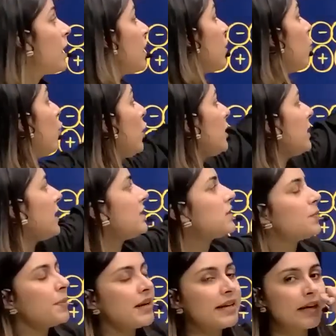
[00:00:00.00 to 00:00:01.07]
What does
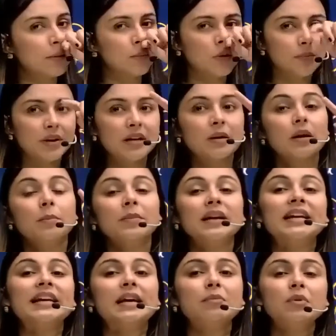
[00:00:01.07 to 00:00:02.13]
malleable mean?
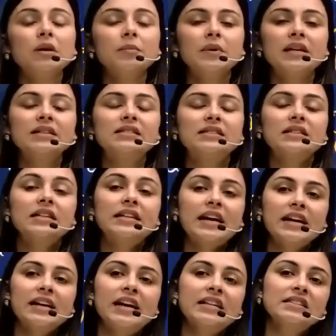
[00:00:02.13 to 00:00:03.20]
Malleable means the
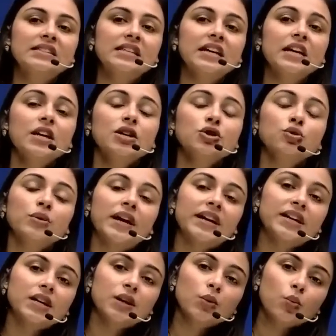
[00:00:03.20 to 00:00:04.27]
tendency to
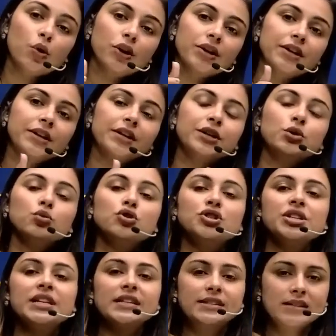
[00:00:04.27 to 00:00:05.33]
get converted into
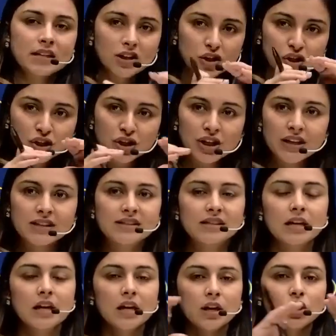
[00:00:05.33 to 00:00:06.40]
sheets.
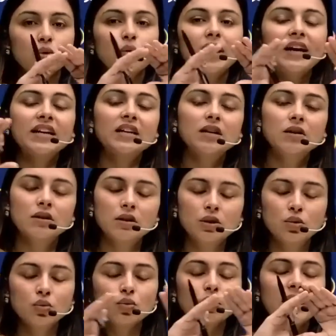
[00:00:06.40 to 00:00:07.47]
You
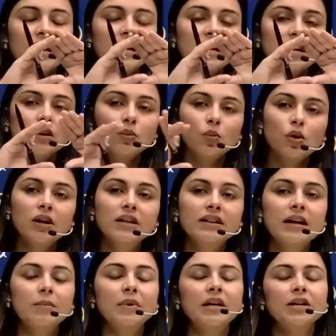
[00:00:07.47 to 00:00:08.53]
can convert
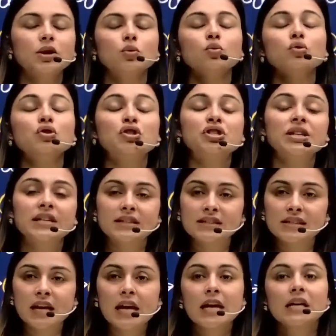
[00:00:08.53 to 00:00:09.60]
them into sheets.